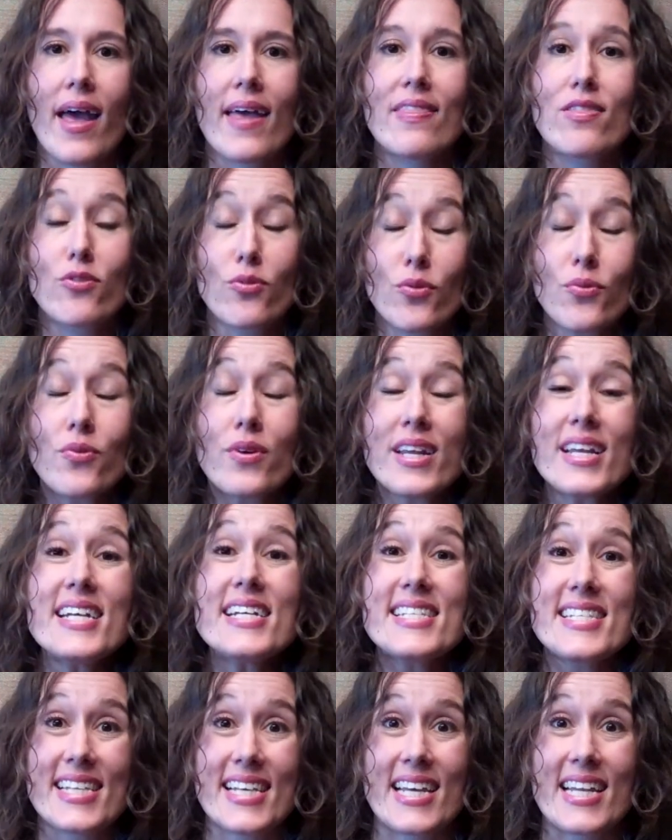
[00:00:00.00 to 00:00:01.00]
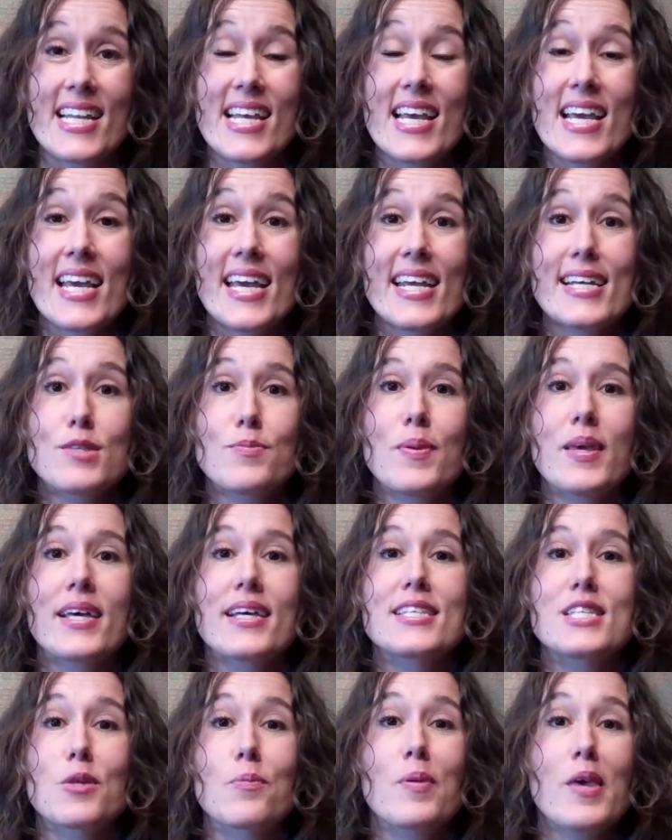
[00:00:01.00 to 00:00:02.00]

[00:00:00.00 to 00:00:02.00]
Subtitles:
And the reason is because the